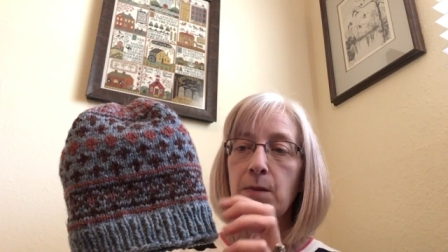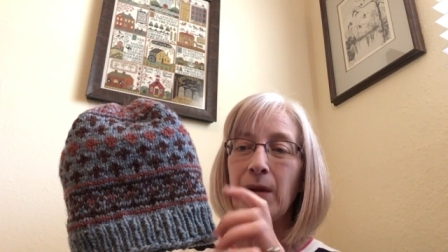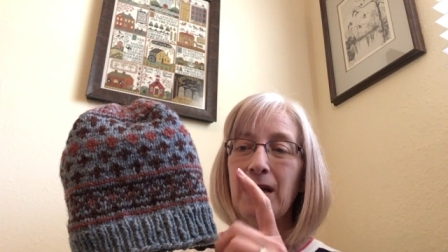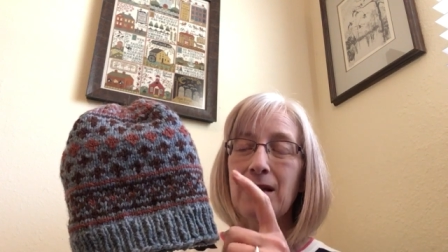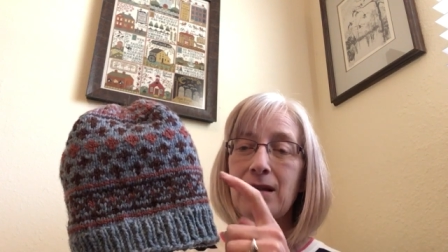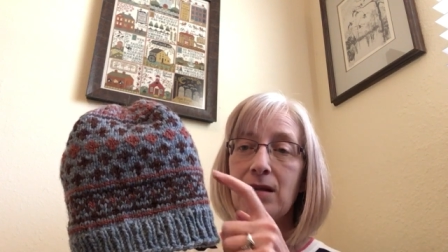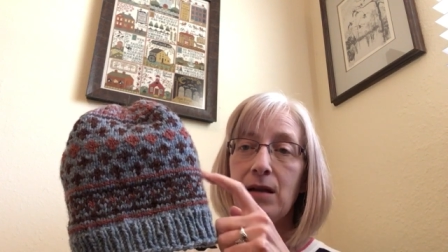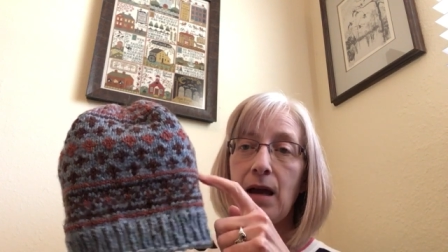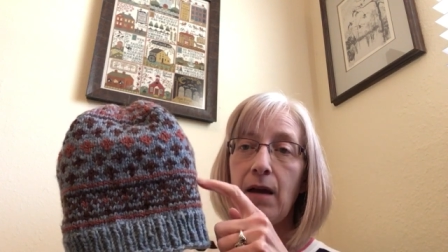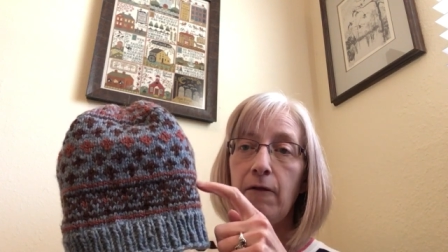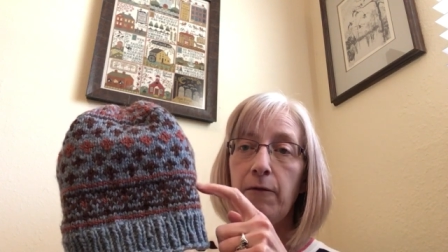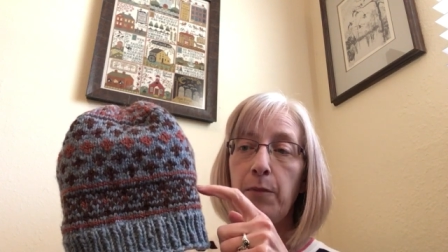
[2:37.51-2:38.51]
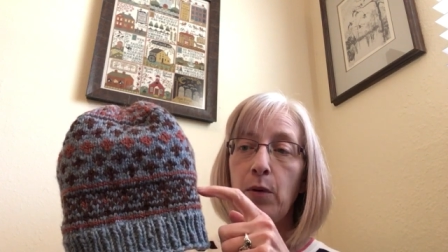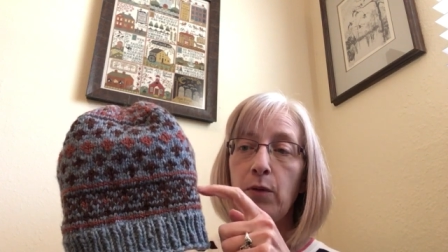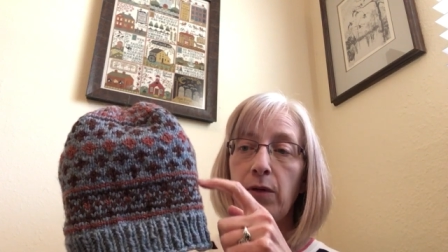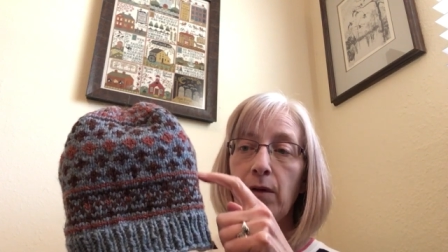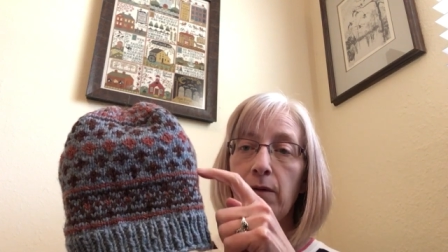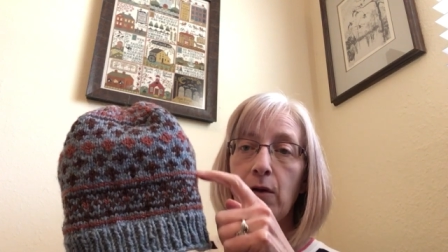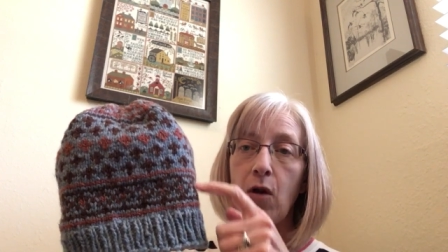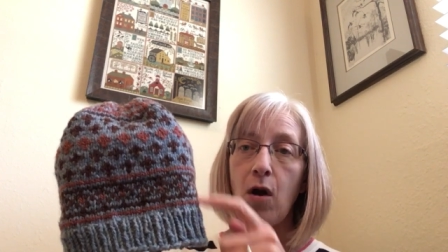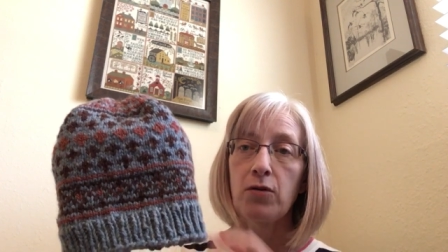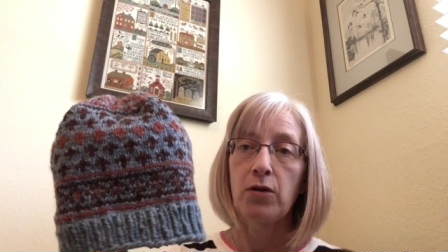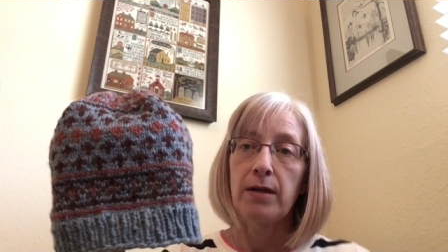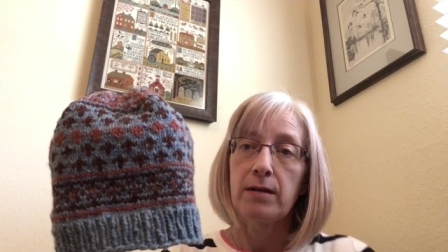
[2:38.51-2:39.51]
but I still have both of the
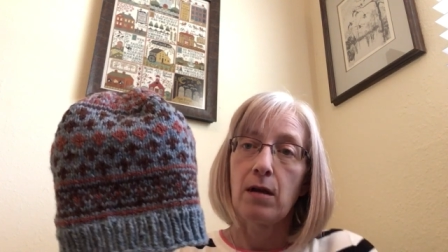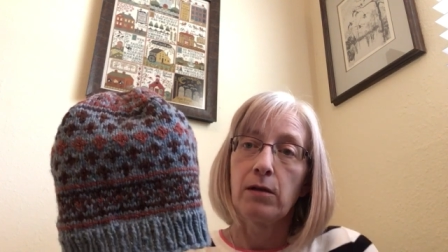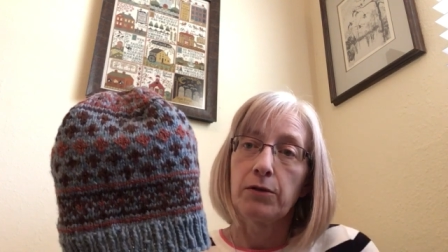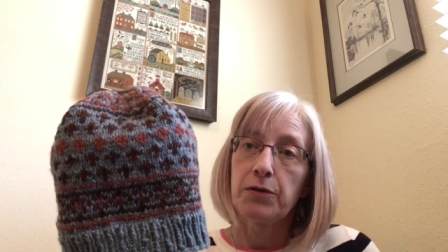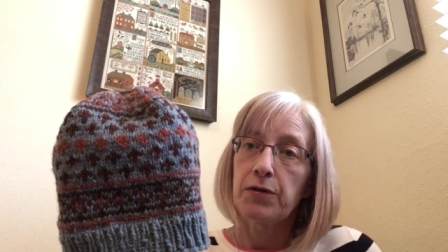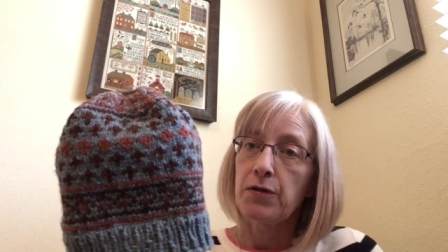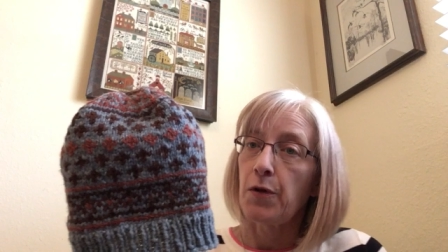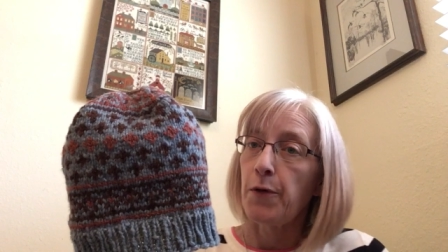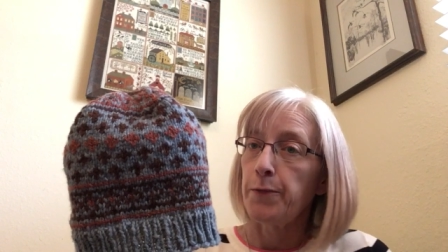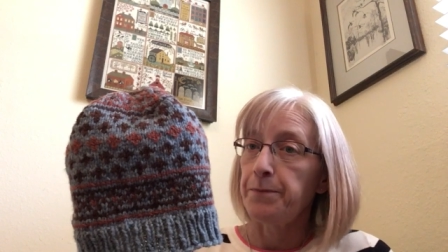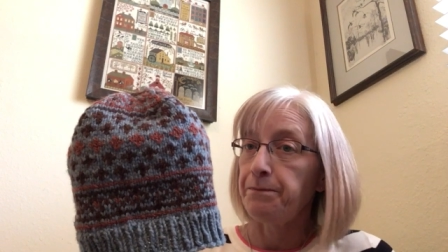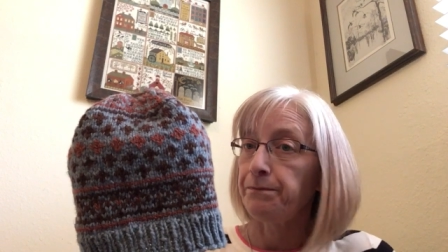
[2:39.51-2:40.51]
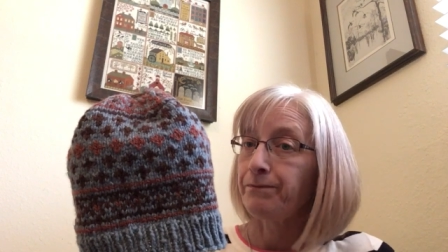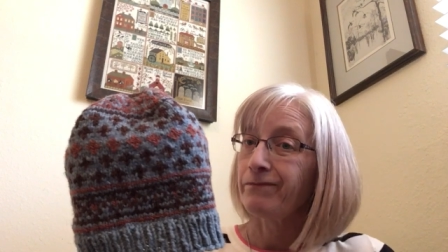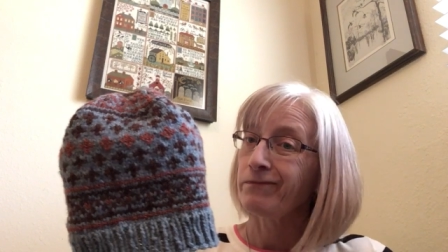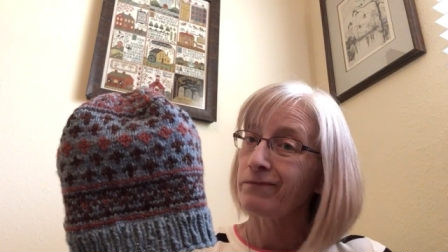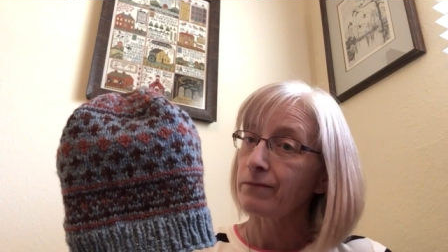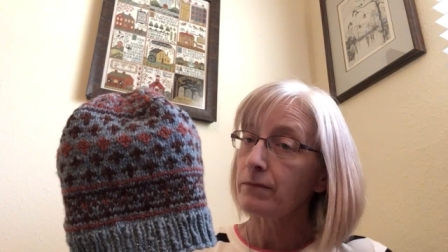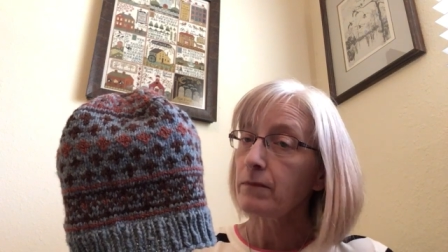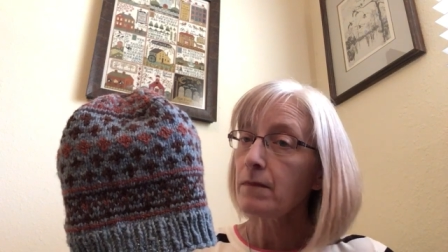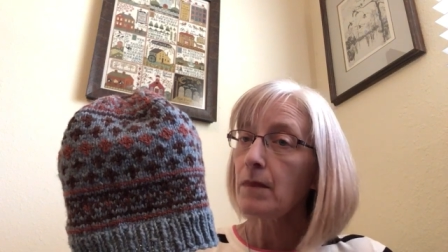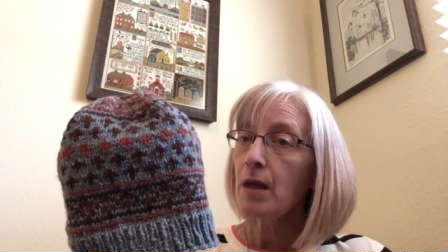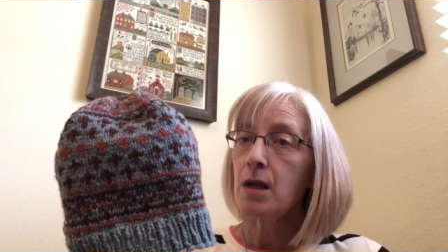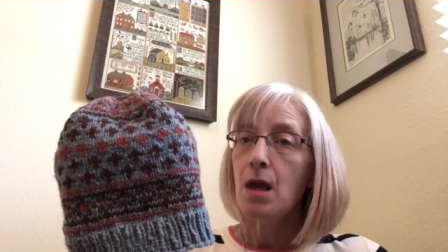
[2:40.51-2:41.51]
contrast colors, so
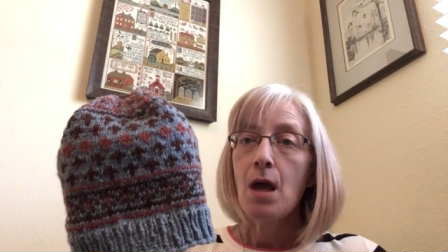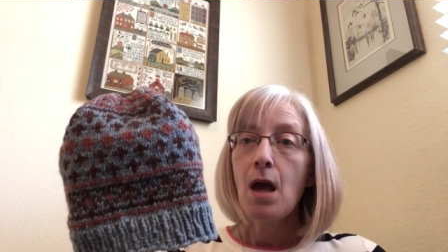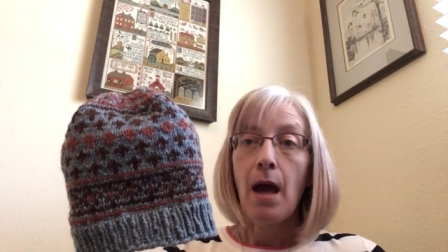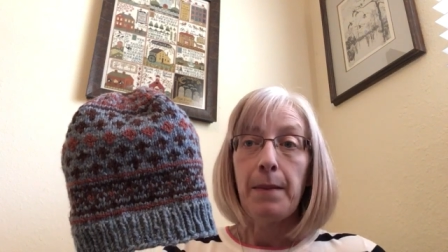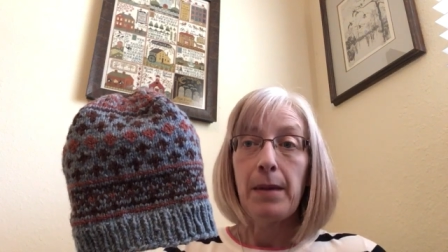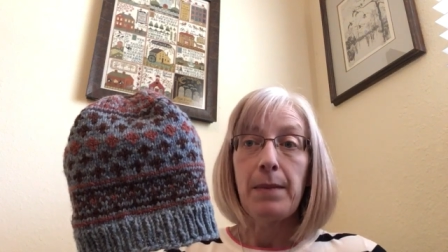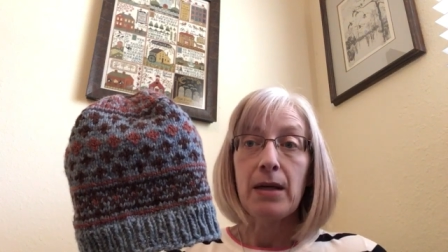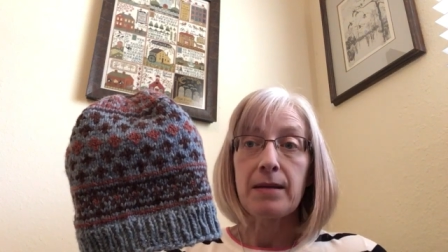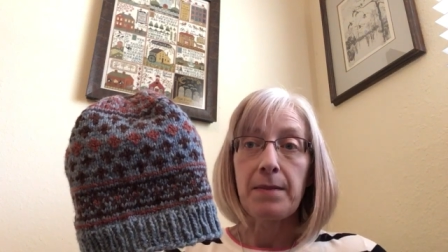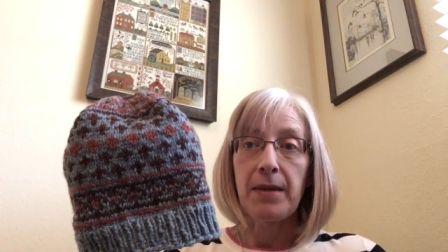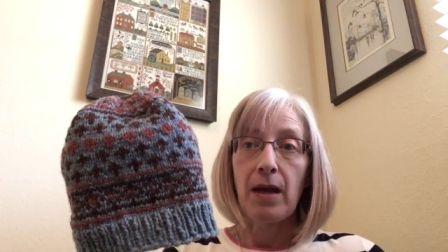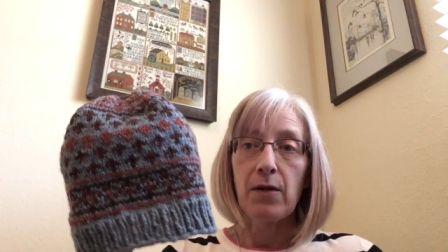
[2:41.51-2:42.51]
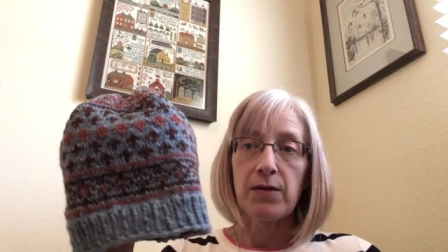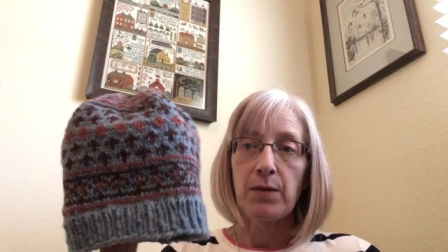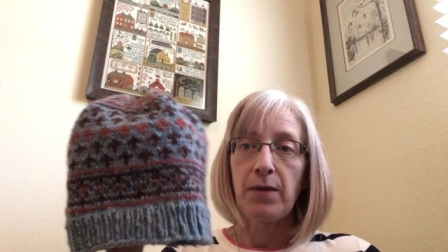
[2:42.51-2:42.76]
I may make something else